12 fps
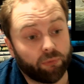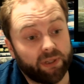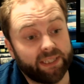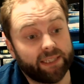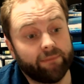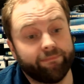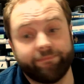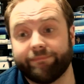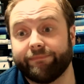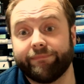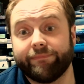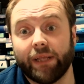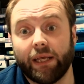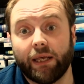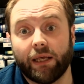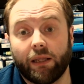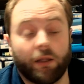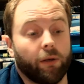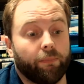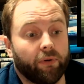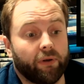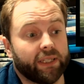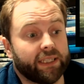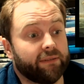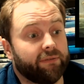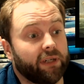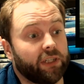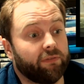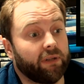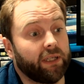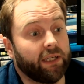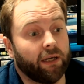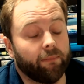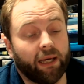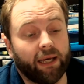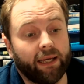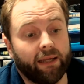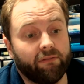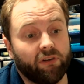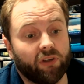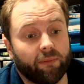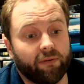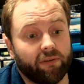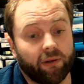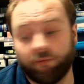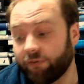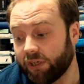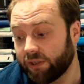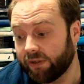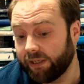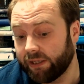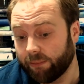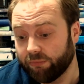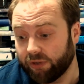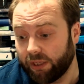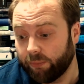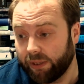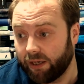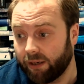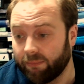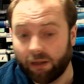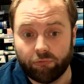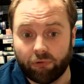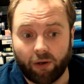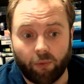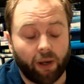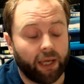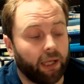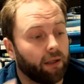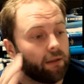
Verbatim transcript: reason. No point does the French fleet come every time the French fleet comes anywhere near him, they run away.